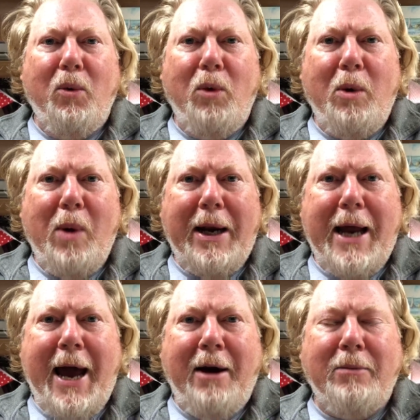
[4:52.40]
We went
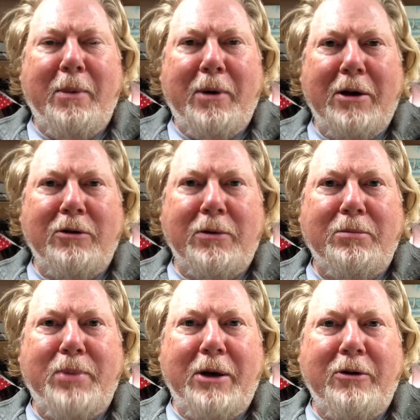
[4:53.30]
out, my brother
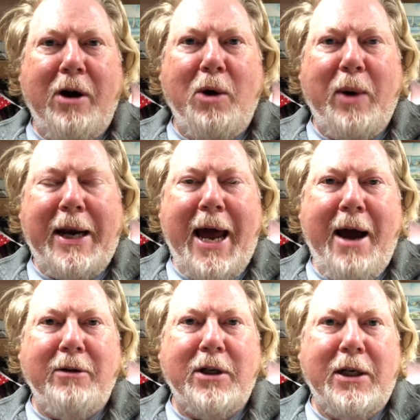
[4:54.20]
and I went
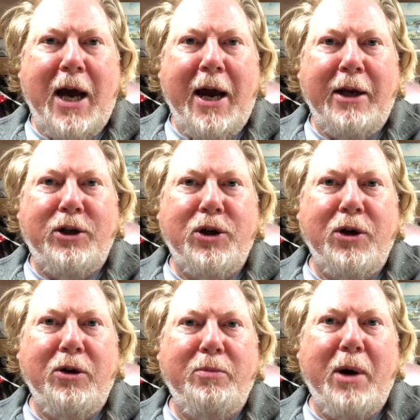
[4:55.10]
out today
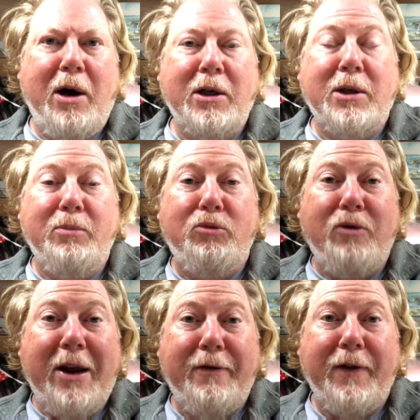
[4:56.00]
to buy some
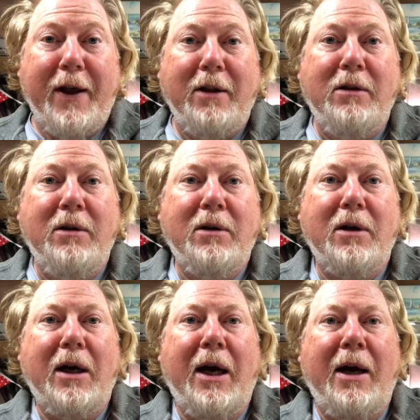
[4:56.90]
refill
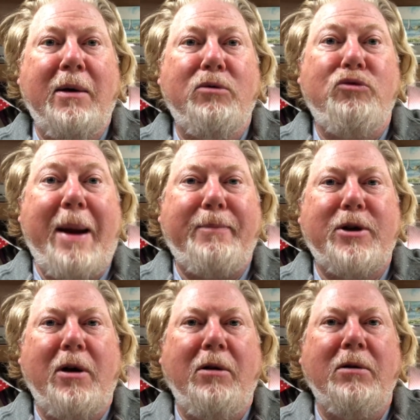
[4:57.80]

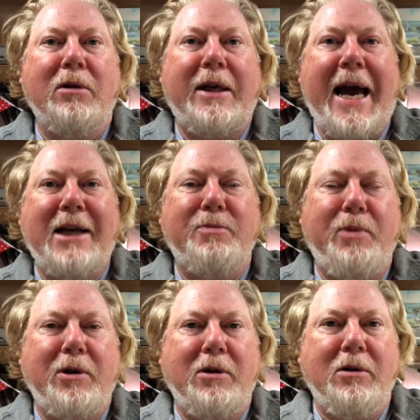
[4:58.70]
Repsol gas
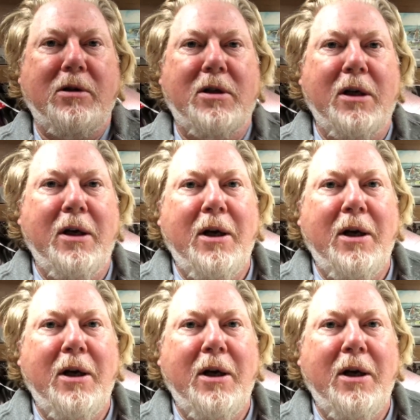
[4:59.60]
bottles